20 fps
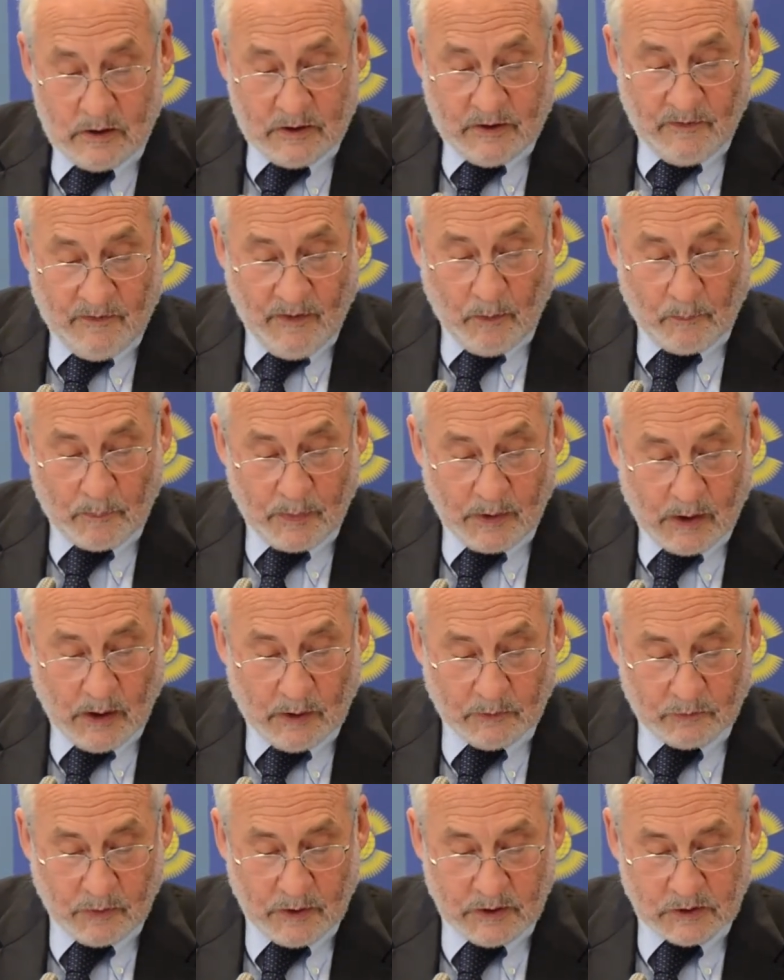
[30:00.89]
Developing
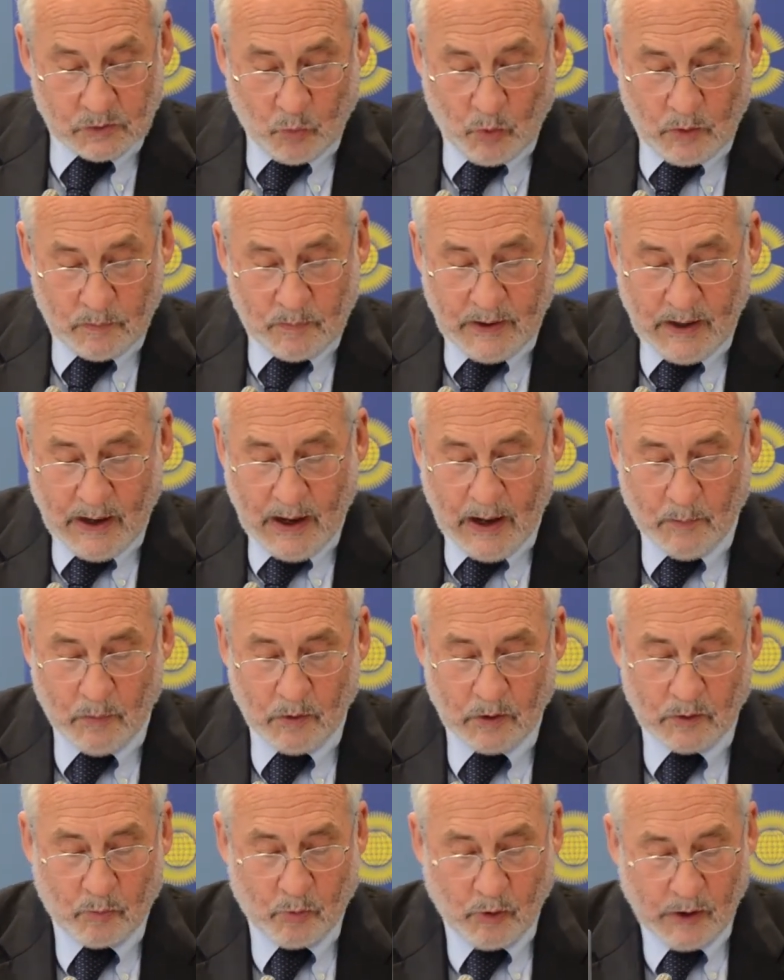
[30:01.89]
countries would be
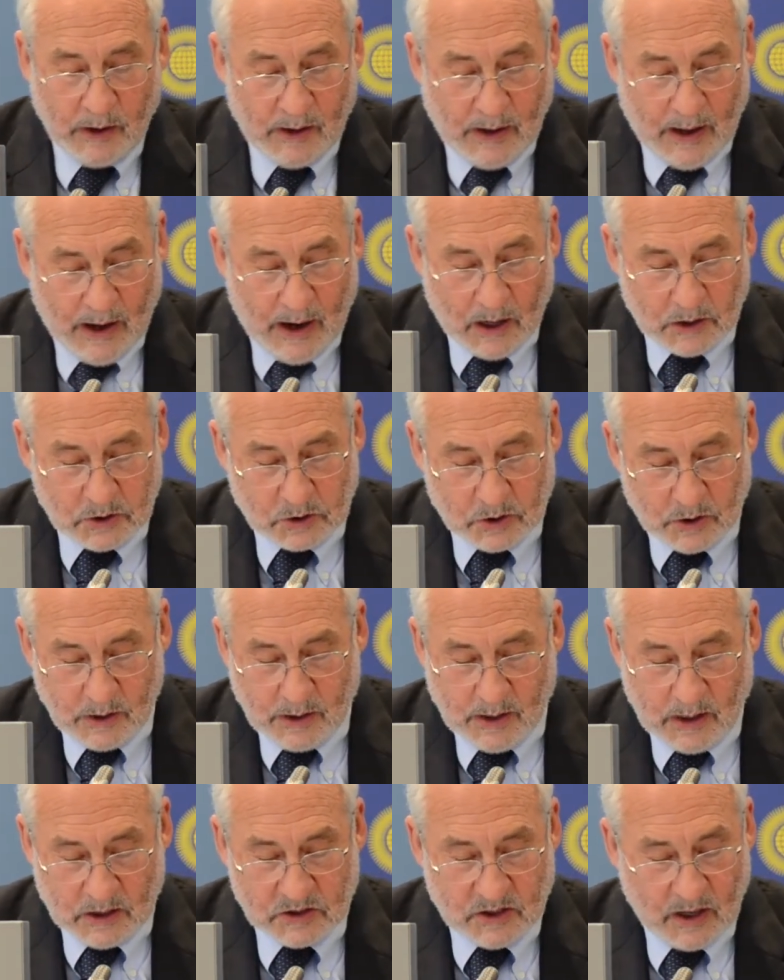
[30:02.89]
able to bring an action
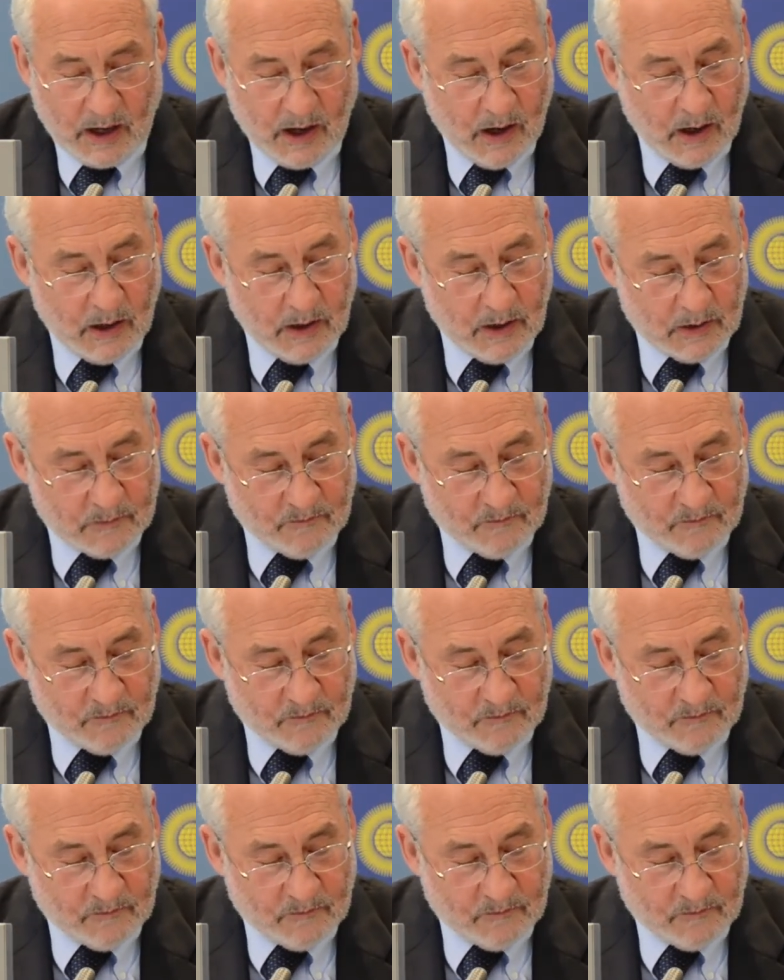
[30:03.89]
against any